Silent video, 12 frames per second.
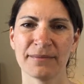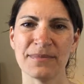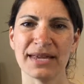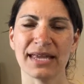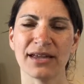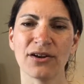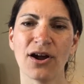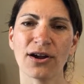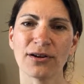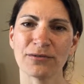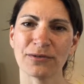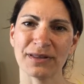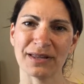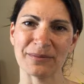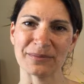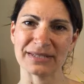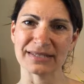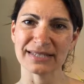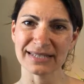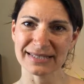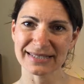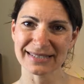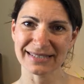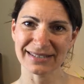making it harder for them to sit
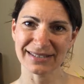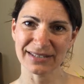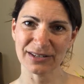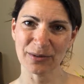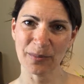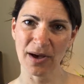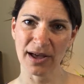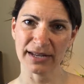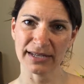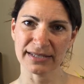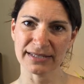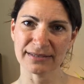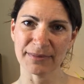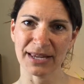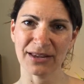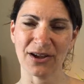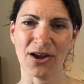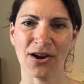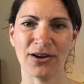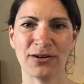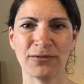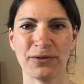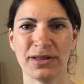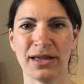still in their bodies, making it harder
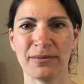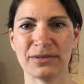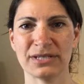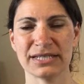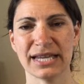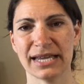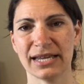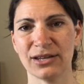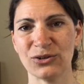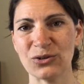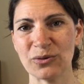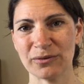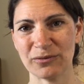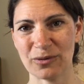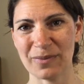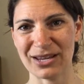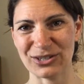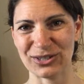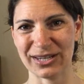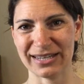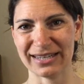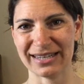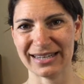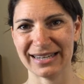for them to take in new
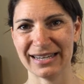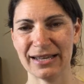information